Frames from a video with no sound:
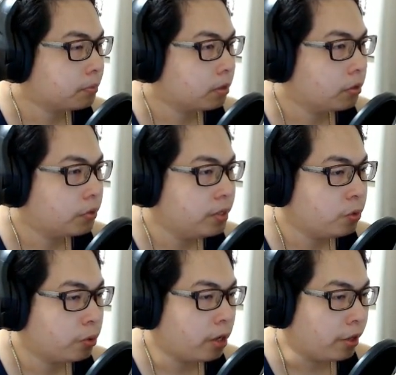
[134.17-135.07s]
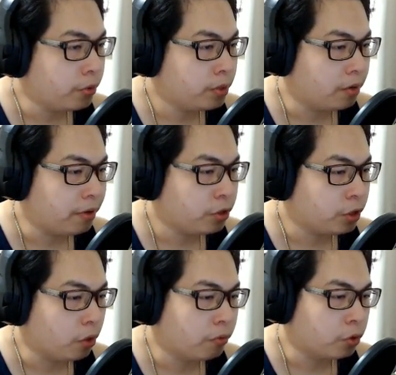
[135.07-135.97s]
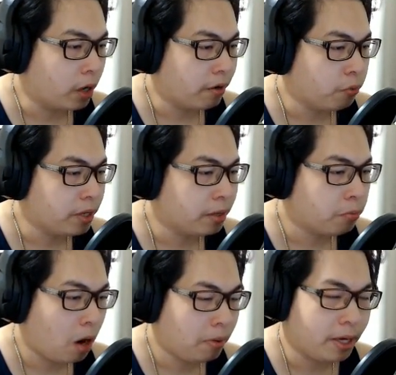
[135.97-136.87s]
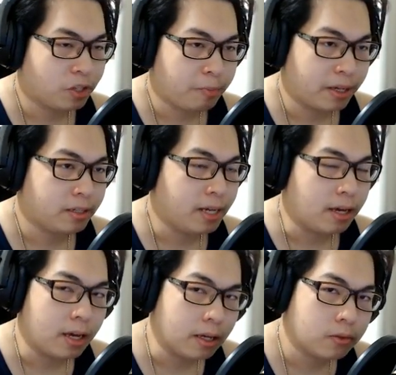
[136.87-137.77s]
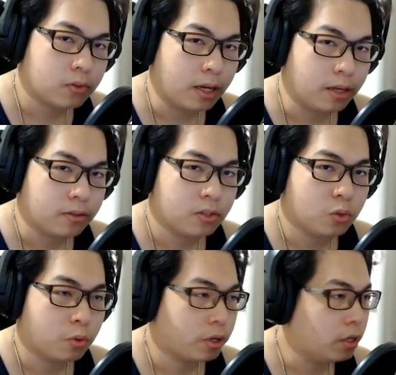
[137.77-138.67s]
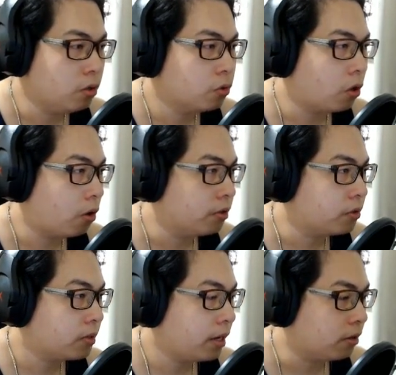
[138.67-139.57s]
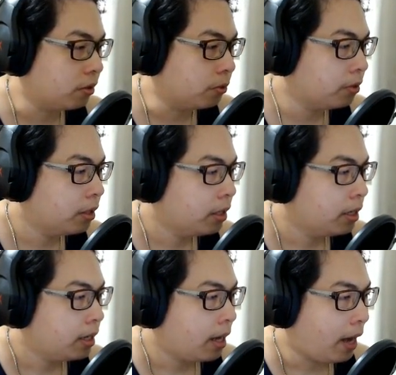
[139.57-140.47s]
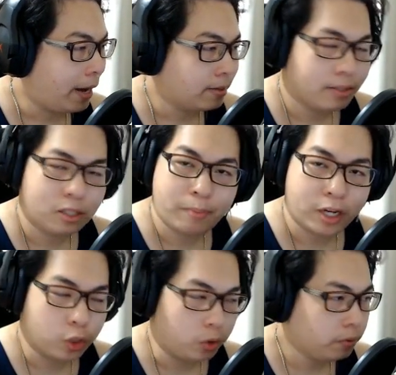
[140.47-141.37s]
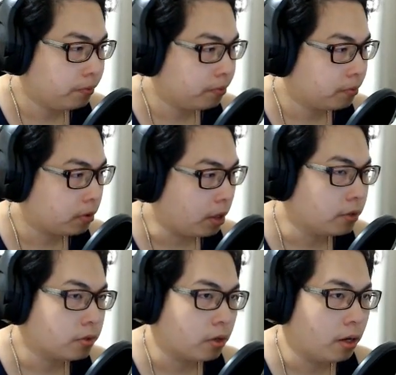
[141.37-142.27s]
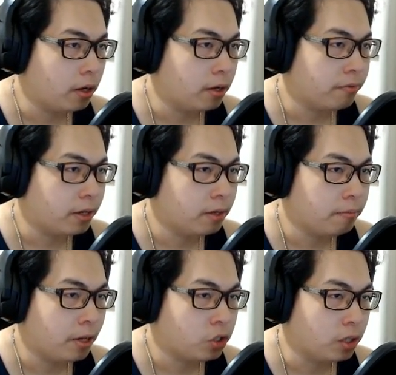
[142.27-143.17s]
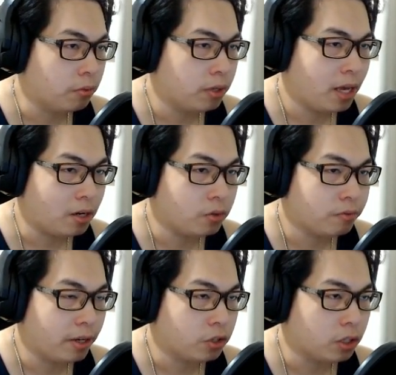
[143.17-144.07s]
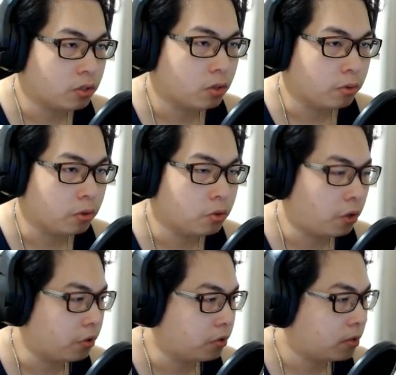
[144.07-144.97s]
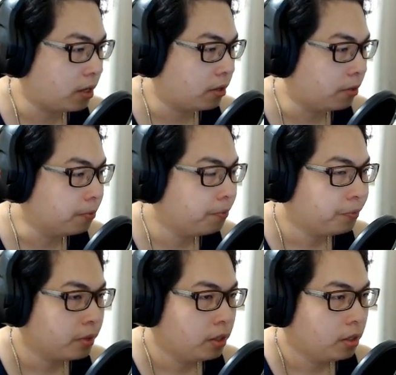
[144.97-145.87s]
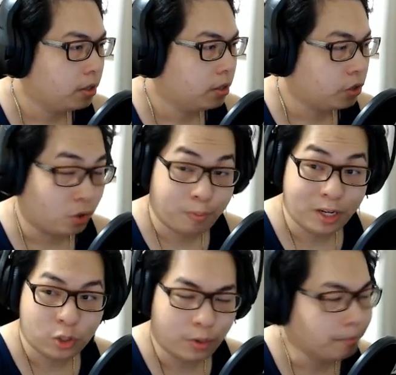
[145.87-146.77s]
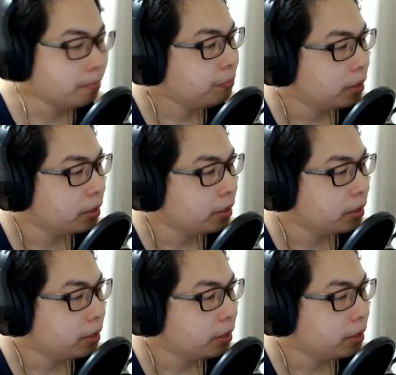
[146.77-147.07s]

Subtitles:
Since we're not using Avenging Overdrive, we can probably expect to take hits, and since we're going to use Ardent Cyclone as the special, okay, so if I didn't mention it, we can't use Avenging, so we'll use Ardent Cyclone. So spin to win.